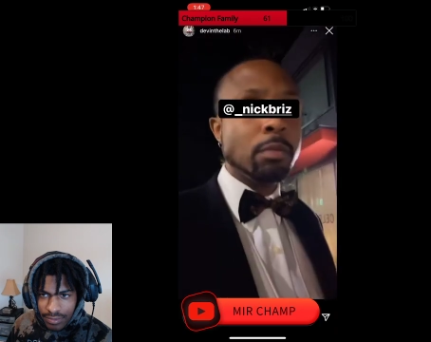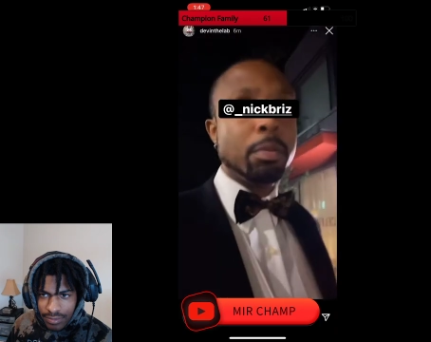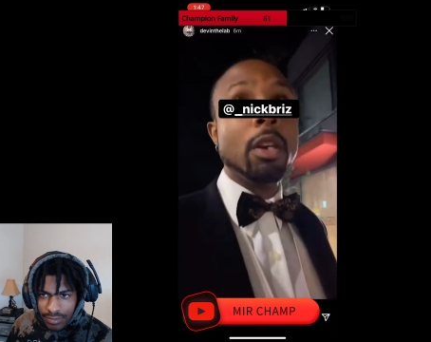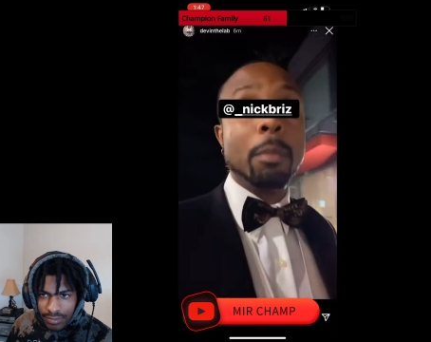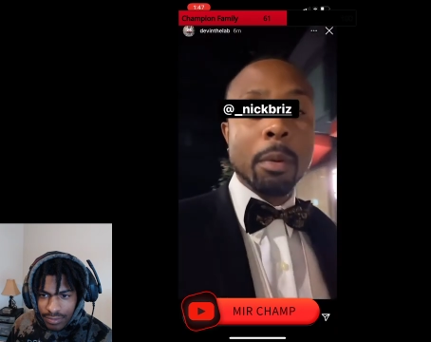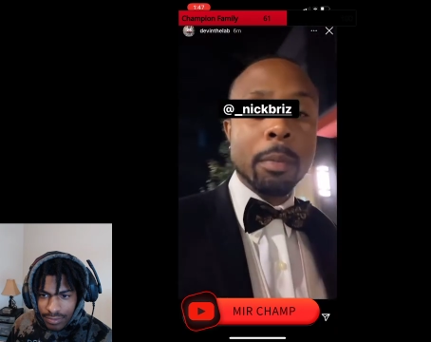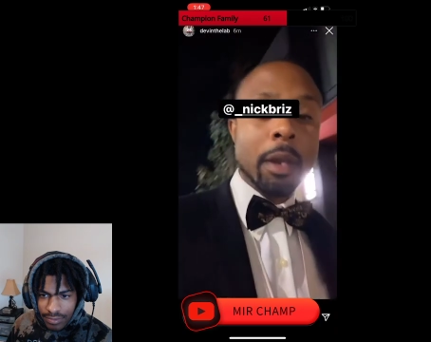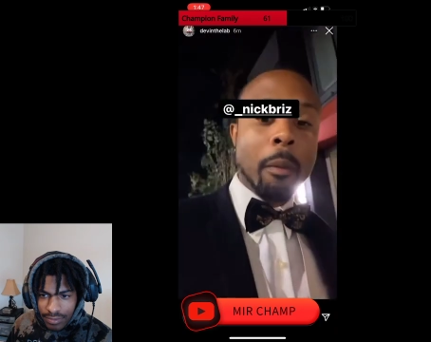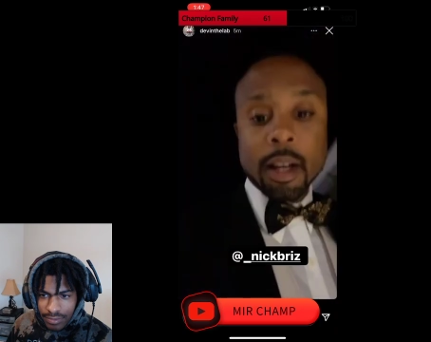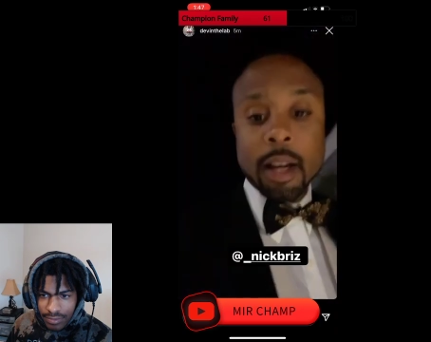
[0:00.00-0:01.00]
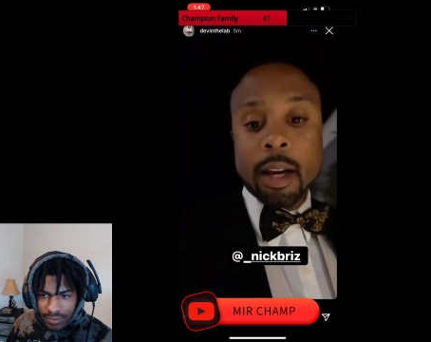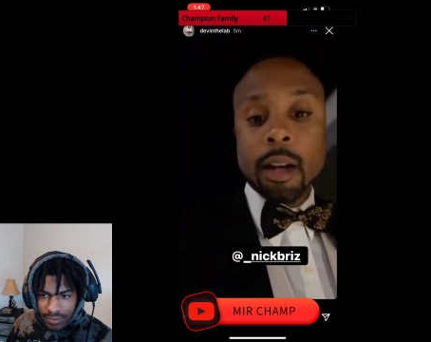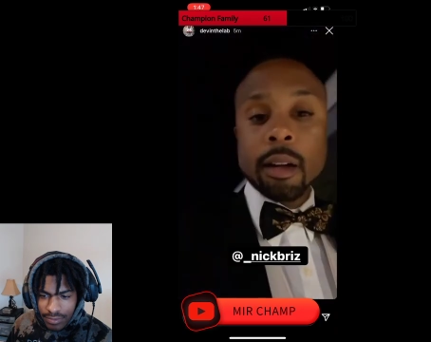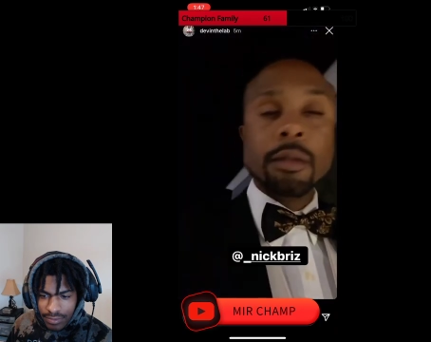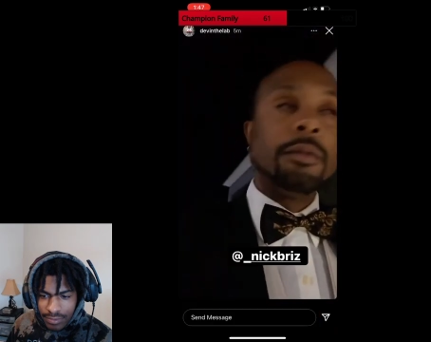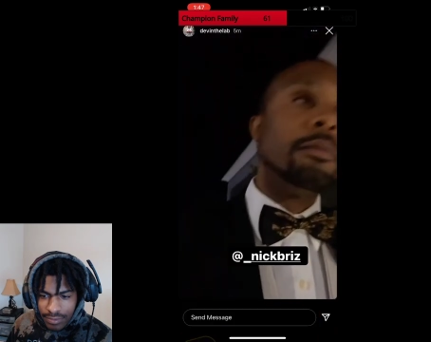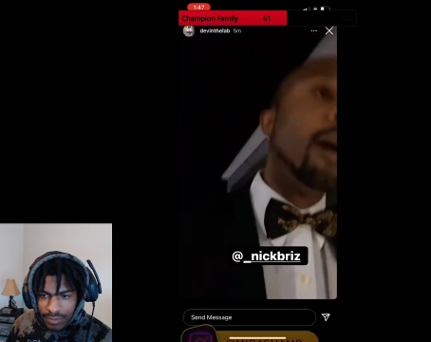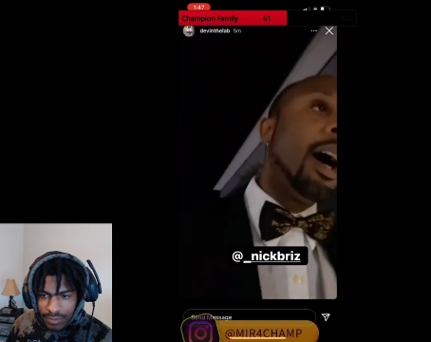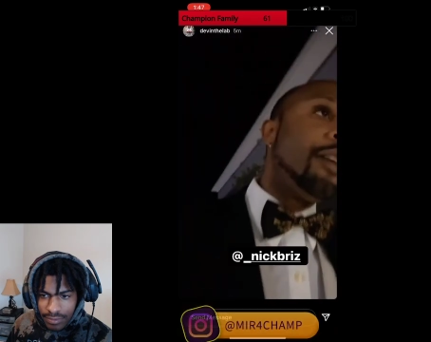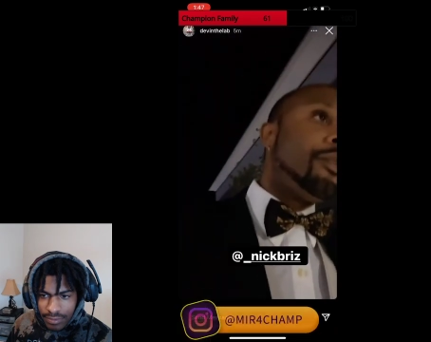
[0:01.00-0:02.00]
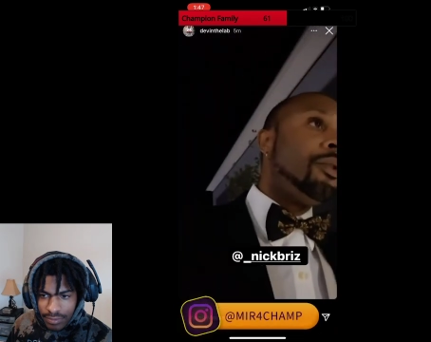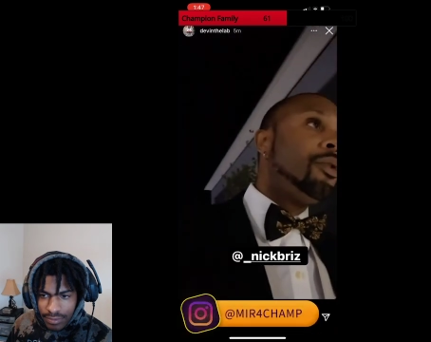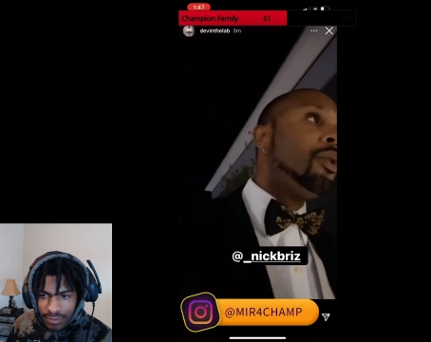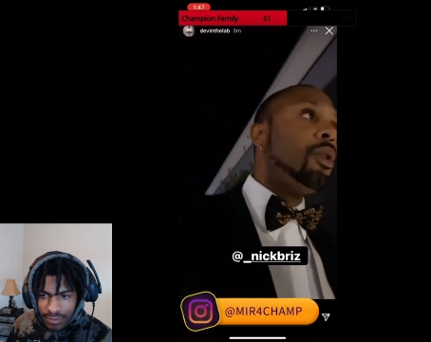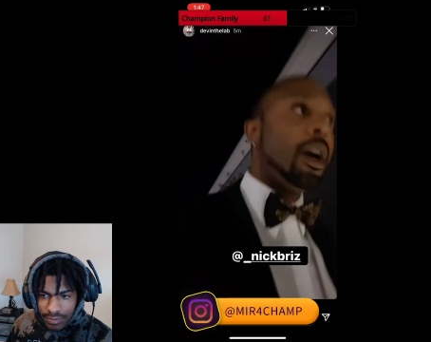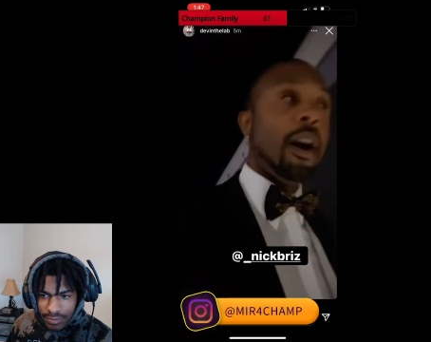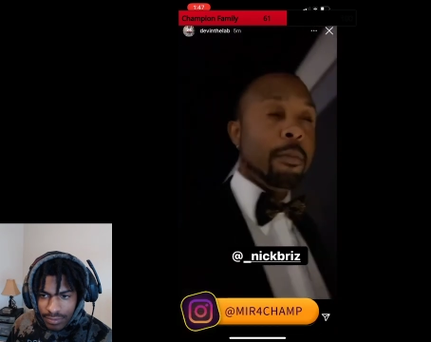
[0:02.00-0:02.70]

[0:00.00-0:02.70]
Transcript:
Speaker 1: Pull up on me. And mind you too, y'all.